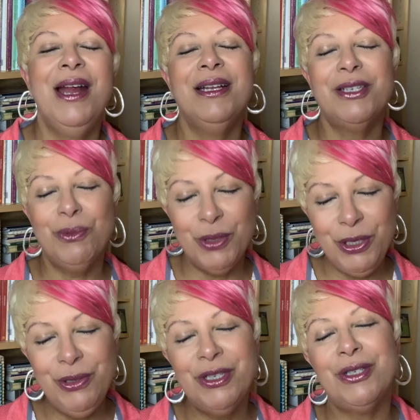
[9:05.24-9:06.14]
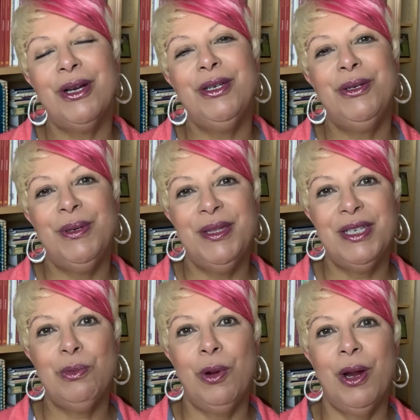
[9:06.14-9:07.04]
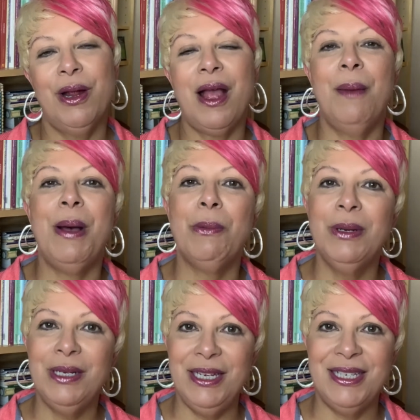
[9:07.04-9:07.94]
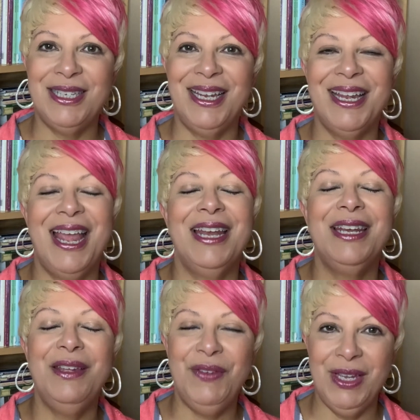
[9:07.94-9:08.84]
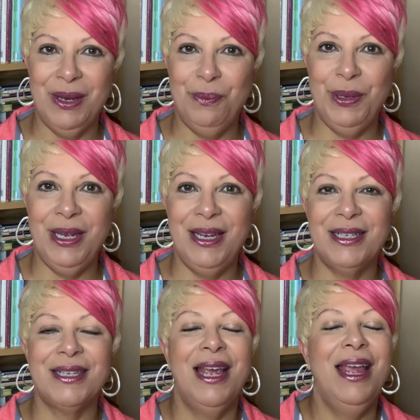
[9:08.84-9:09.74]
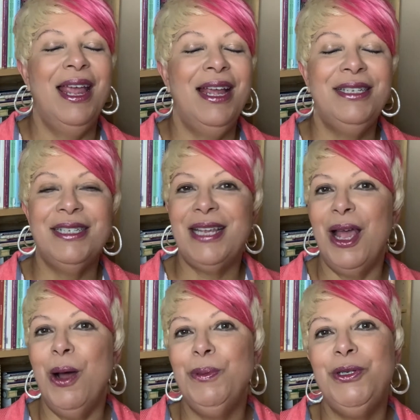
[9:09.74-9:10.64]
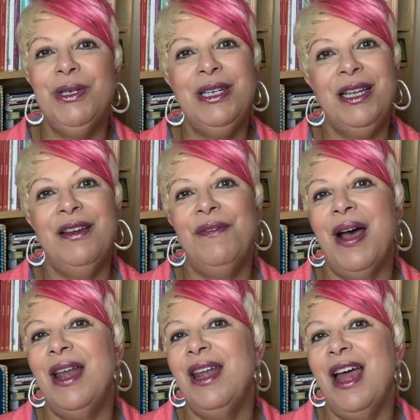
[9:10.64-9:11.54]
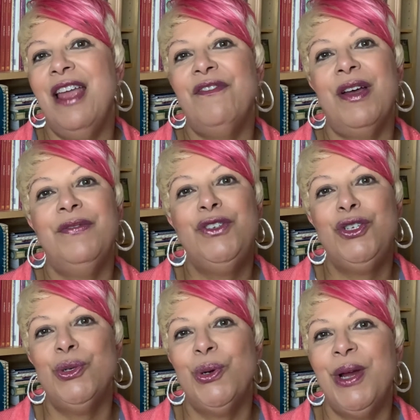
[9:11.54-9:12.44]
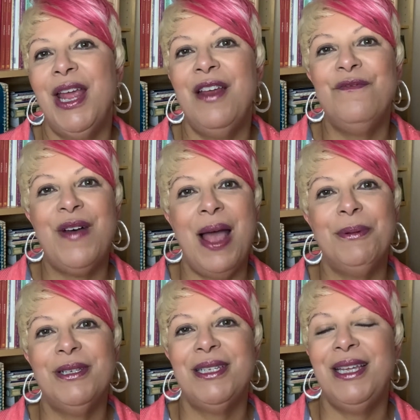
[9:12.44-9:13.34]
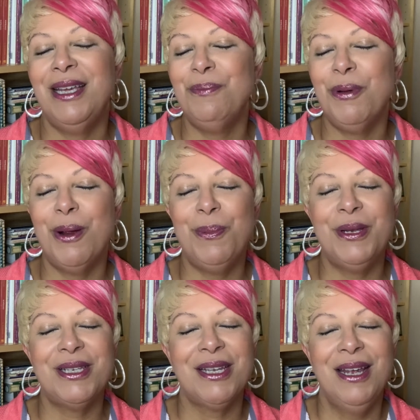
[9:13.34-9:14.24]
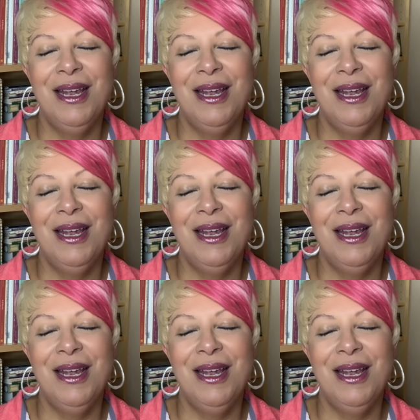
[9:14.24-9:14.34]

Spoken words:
And so when you start doing this work about releasing and living in peace, it just helps you live a life of joy and vibrancy and purpose